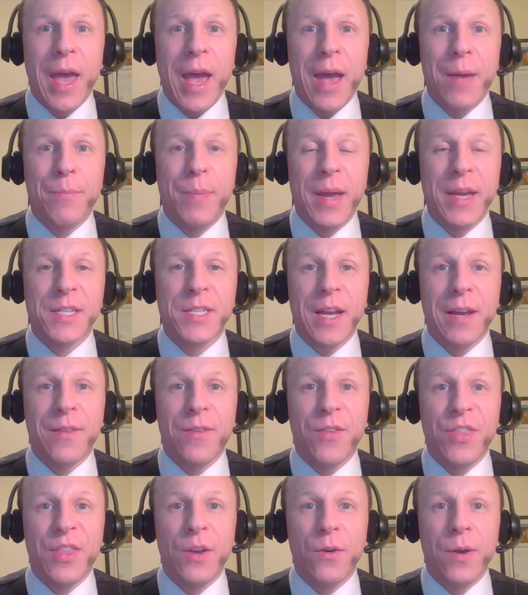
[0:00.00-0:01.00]
And
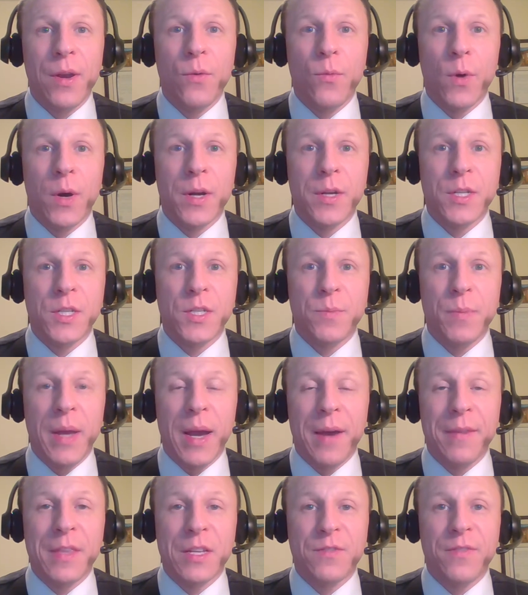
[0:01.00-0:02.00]
the theory was
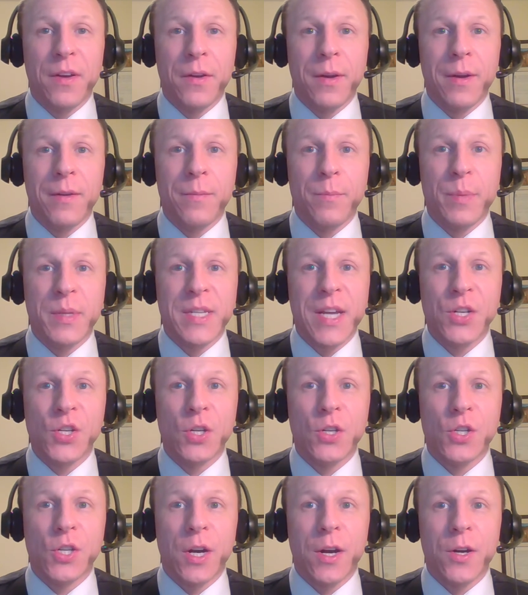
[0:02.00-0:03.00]
behind this felon in
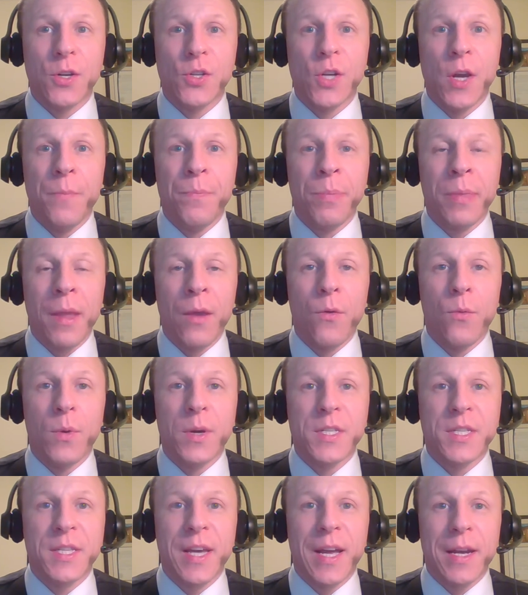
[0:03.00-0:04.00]
possession charge
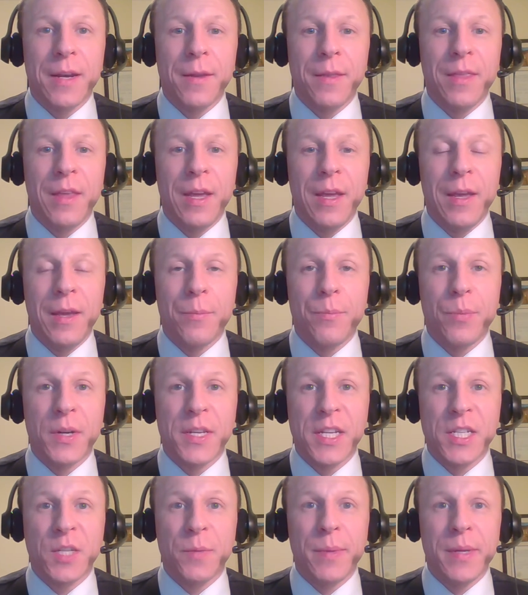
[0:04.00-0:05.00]
was that the
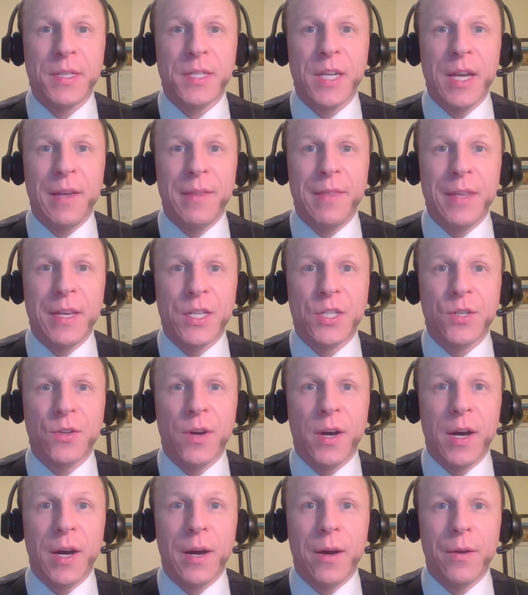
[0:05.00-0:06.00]
participants in this
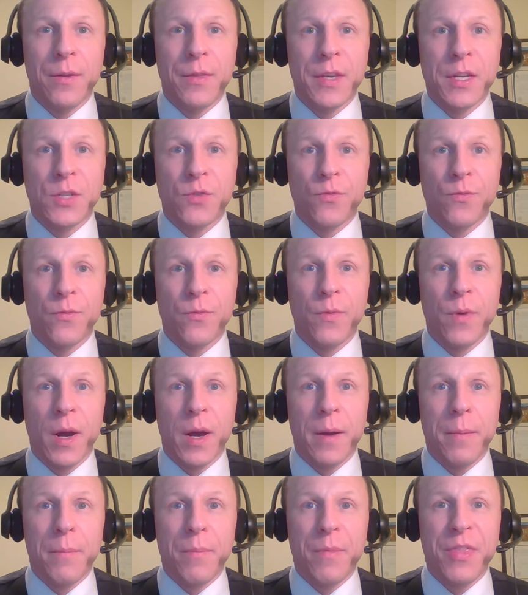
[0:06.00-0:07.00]
this
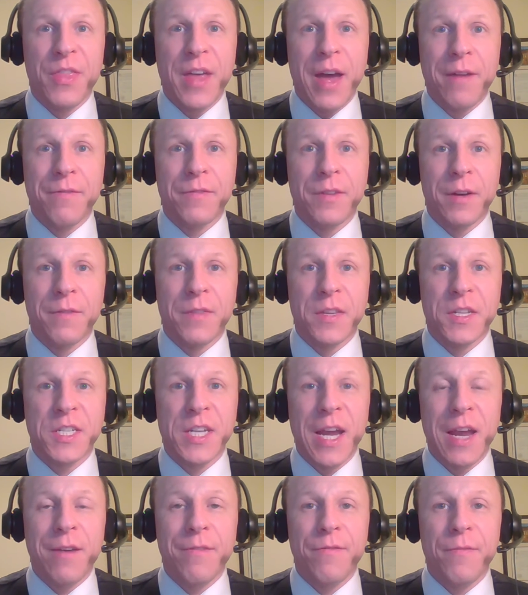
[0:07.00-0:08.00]
theft of the
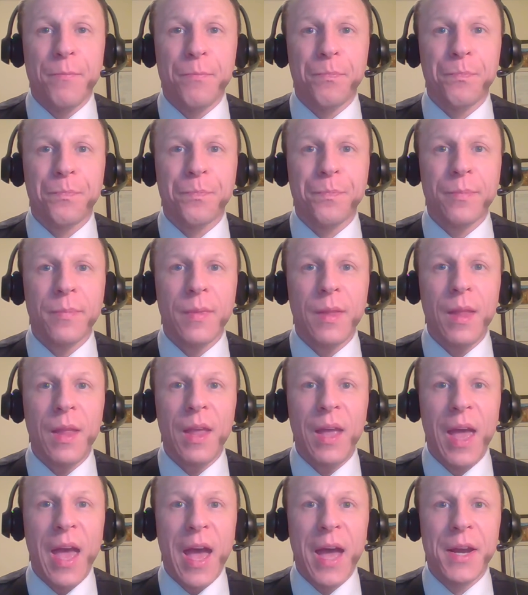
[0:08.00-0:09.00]
safe
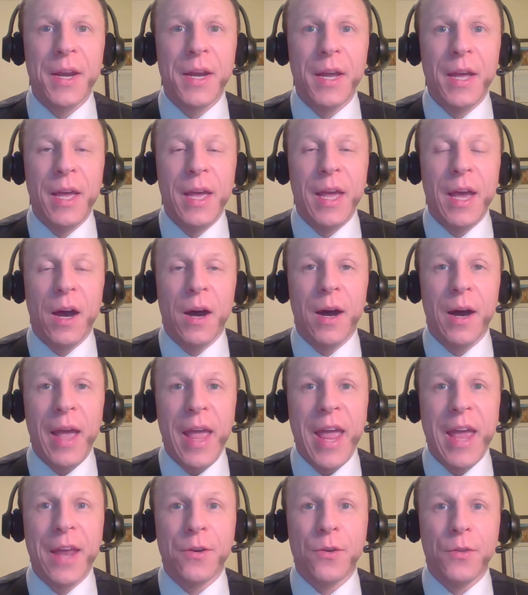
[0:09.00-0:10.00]
had
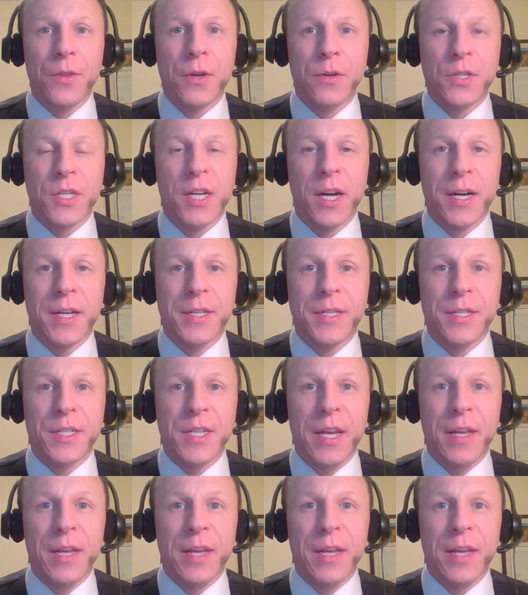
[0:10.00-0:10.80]
handled those guns